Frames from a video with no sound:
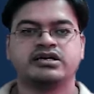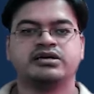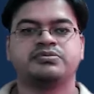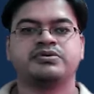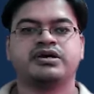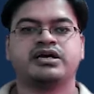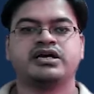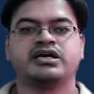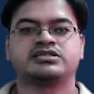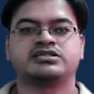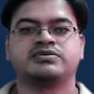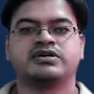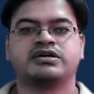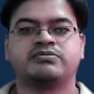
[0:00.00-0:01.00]
If ax
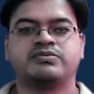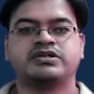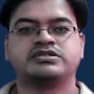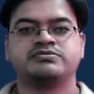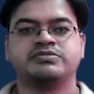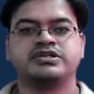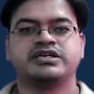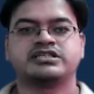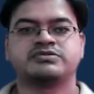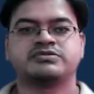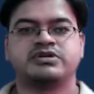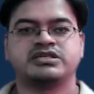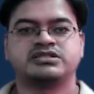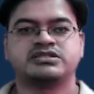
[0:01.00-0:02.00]
square plus bx
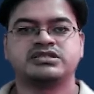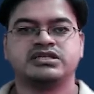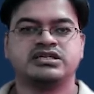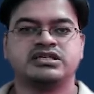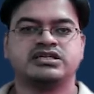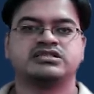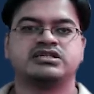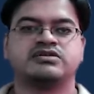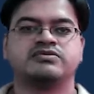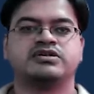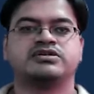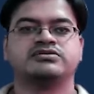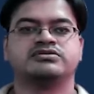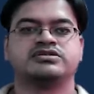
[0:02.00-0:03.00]
plus c is
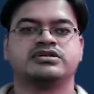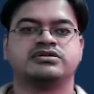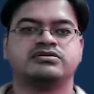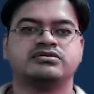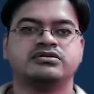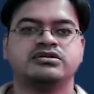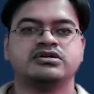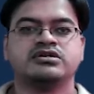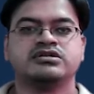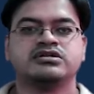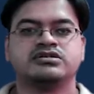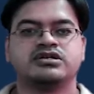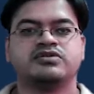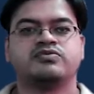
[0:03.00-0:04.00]
equal to zero,
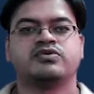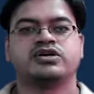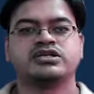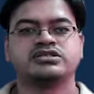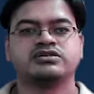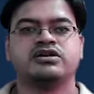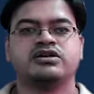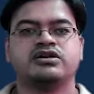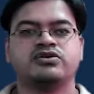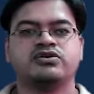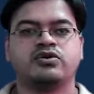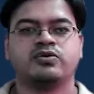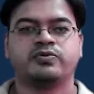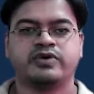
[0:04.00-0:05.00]
then what is a value
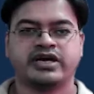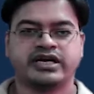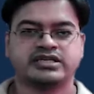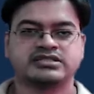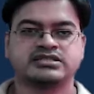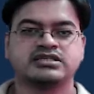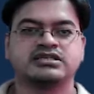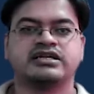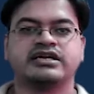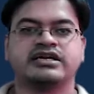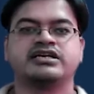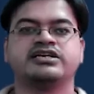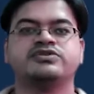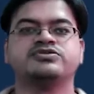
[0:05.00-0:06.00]
of x
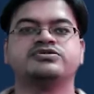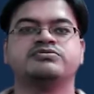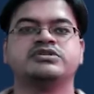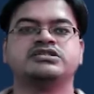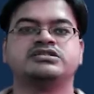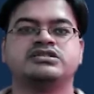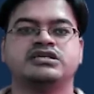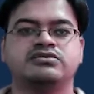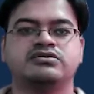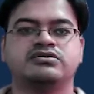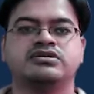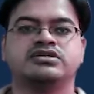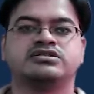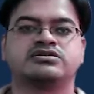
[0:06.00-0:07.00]
that gives me
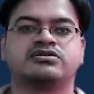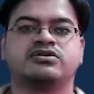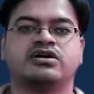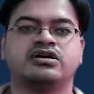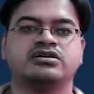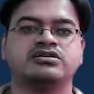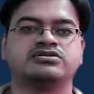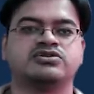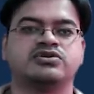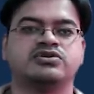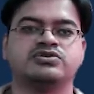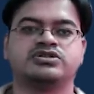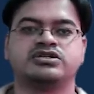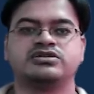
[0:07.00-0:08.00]
zero is called the
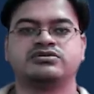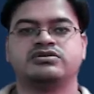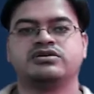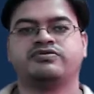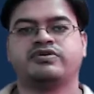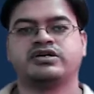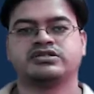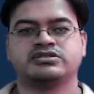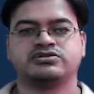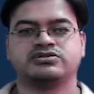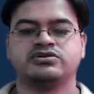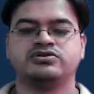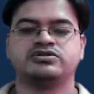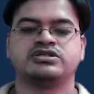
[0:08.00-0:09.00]
solution to the function,
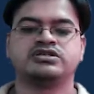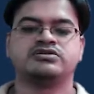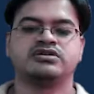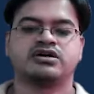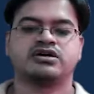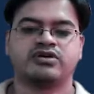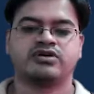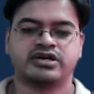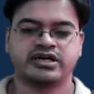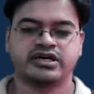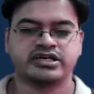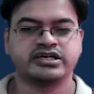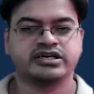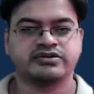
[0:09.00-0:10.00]
solution to the
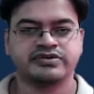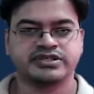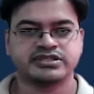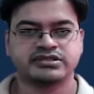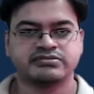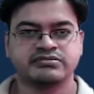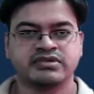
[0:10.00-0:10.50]
quadratic equation.